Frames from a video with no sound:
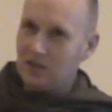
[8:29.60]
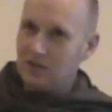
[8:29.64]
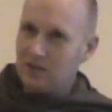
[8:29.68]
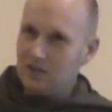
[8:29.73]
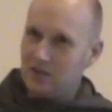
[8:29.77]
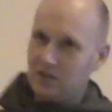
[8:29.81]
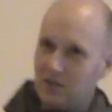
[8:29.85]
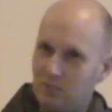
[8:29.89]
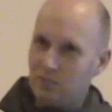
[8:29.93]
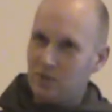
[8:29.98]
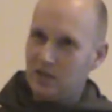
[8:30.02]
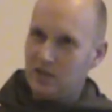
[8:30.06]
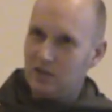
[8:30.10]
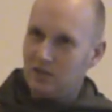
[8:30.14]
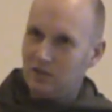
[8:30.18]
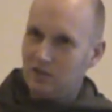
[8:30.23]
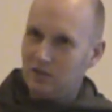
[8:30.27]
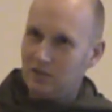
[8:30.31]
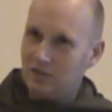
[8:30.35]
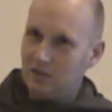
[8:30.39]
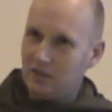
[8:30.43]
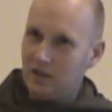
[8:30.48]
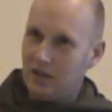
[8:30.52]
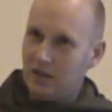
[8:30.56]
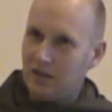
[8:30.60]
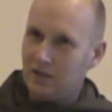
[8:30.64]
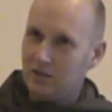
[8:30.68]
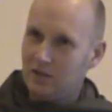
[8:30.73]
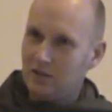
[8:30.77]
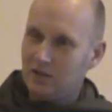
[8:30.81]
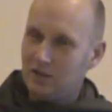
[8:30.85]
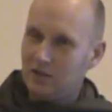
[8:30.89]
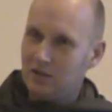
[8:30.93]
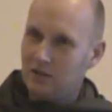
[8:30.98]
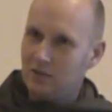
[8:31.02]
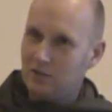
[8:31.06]
Is it a better, higher
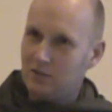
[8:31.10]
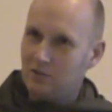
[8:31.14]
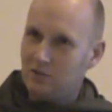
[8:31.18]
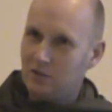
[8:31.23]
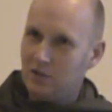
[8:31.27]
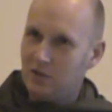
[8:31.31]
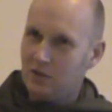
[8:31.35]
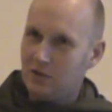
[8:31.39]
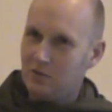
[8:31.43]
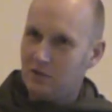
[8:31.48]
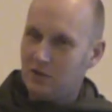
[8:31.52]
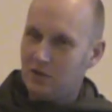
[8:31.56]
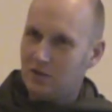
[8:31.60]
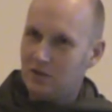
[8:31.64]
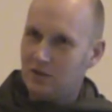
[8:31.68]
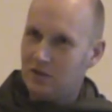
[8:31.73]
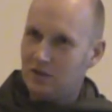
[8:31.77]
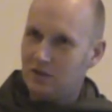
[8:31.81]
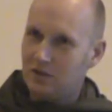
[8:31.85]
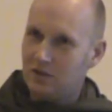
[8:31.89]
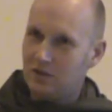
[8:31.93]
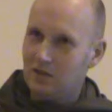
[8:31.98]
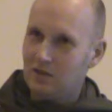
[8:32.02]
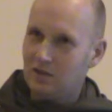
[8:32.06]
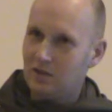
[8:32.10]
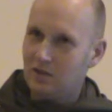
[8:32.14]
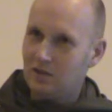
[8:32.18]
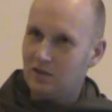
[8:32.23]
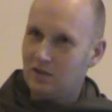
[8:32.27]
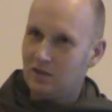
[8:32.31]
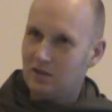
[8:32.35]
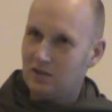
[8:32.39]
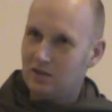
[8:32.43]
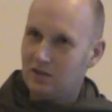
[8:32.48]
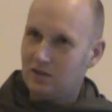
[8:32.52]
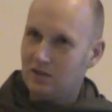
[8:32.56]
thing to follow for Kshatriya,
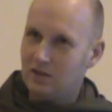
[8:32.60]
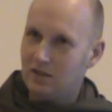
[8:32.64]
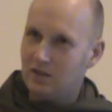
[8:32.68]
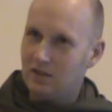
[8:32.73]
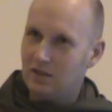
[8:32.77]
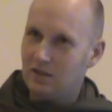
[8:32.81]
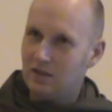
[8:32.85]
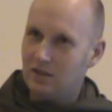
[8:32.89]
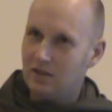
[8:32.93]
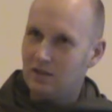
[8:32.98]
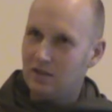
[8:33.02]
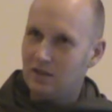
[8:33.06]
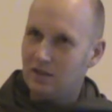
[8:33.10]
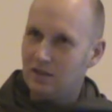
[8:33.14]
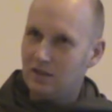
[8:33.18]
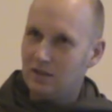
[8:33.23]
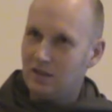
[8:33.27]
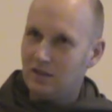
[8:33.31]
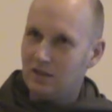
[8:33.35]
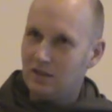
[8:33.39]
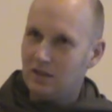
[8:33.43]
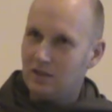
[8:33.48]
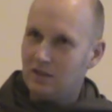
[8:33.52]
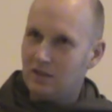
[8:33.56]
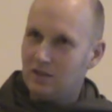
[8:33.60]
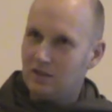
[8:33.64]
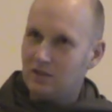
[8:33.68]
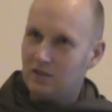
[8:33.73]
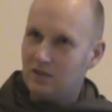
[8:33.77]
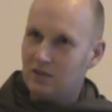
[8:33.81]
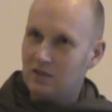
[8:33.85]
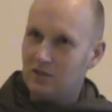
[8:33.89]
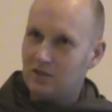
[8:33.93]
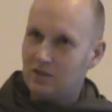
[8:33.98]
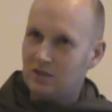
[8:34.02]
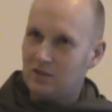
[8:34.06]
or is it
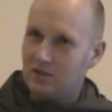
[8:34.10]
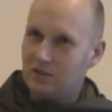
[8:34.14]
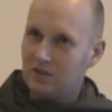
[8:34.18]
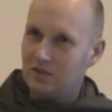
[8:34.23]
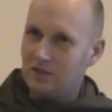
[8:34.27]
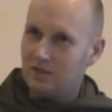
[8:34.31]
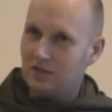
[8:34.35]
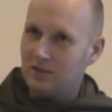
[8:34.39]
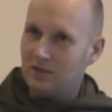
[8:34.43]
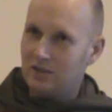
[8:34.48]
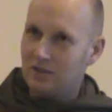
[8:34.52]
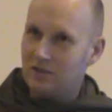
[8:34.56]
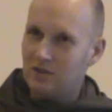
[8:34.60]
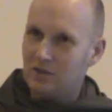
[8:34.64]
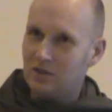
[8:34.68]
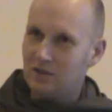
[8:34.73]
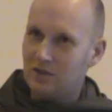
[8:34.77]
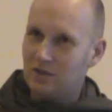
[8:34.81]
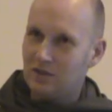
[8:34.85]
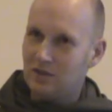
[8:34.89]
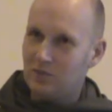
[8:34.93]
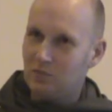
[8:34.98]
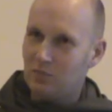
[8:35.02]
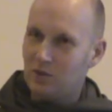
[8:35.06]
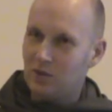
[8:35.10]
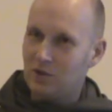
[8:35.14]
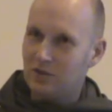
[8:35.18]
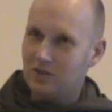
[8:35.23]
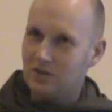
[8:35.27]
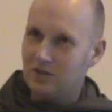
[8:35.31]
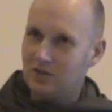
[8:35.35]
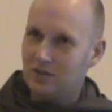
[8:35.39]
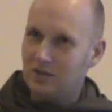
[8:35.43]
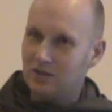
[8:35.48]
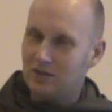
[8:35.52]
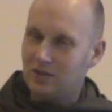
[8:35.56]
just his
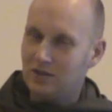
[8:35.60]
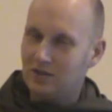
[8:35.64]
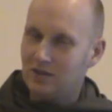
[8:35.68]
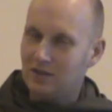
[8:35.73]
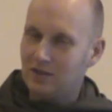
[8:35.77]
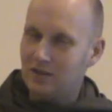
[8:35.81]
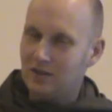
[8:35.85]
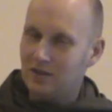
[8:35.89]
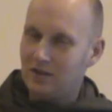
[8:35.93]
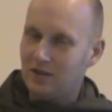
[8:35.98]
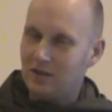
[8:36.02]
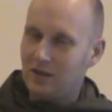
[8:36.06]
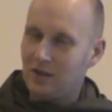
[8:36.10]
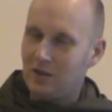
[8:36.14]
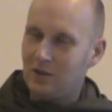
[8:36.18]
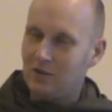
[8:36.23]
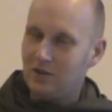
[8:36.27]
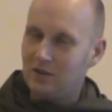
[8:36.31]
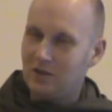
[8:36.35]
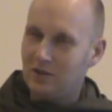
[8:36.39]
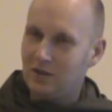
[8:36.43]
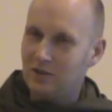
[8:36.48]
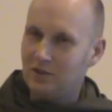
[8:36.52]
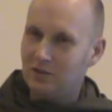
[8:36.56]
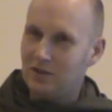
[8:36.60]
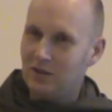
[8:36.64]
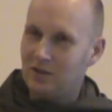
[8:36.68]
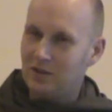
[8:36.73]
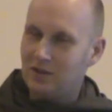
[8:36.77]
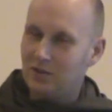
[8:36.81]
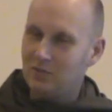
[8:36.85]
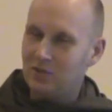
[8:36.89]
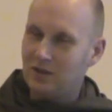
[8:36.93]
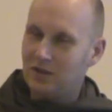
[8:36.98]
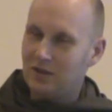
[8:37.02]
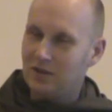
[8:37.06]
purse? How's that
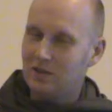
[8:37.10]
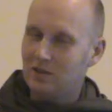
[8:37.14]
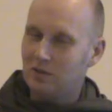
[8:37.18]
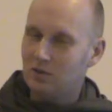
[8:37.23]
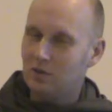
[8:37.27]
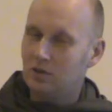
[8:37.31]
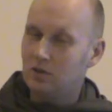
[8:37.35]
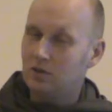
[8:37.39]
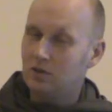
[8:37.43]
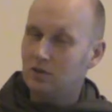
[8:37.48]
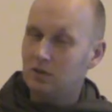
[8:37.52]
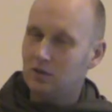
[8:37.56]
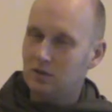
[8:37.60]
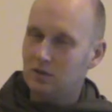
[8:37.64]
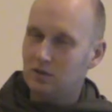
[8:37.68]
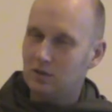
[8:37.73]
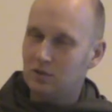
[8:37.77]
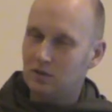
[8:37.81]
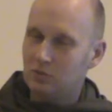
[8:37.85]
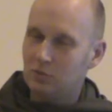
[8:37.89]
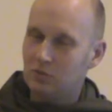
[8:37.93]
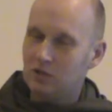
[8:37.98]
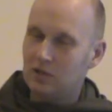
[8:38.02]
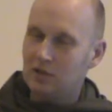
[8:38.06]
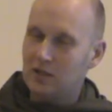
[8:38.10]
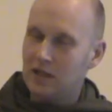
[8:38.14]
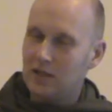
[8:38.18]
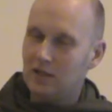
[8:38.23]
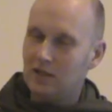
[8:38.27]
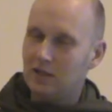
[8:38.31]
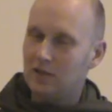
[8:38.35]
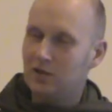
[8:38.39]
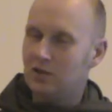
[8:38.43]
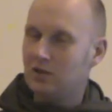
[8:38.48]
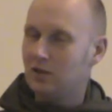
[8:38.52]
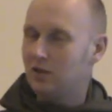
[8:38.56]
to be thought? We had
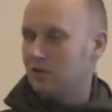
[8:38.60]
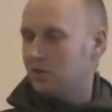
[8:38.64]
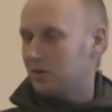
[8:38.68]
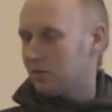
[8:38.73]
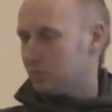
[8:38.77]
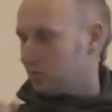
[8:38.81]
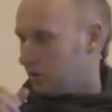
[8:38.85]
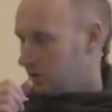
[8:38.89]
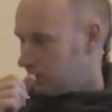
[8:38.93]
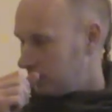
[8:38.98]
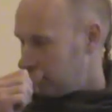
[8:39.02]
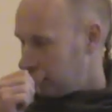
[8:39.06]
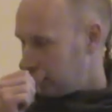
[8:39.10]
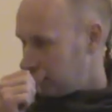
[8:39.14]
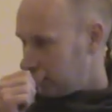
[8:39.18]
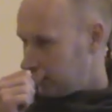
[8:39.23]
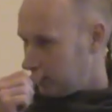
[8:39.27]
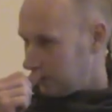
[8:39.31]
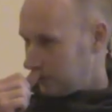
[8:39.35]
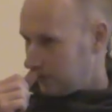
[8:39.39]
a discussion about that.